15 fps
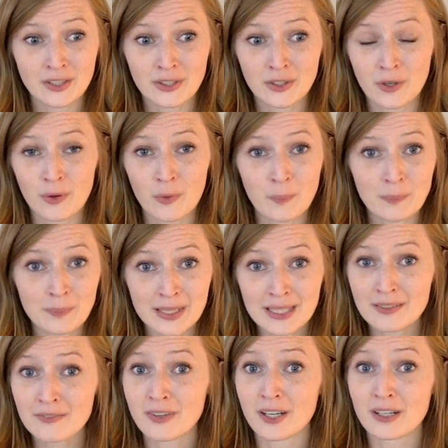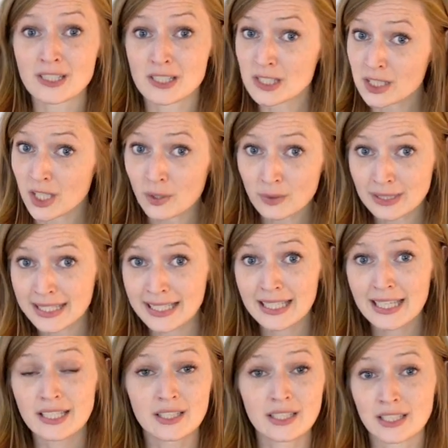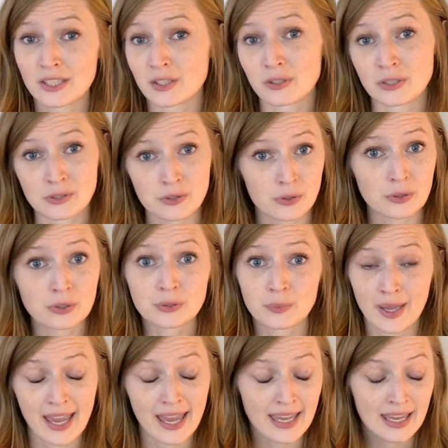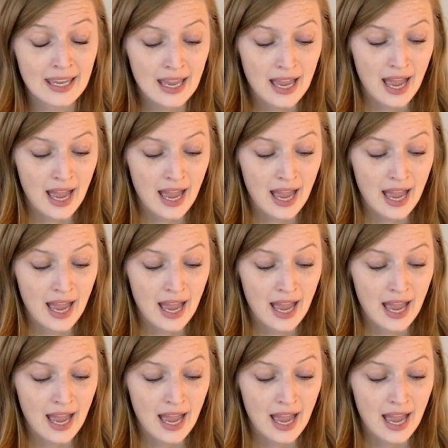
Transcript: you know, meet very slowly and in a controlled way.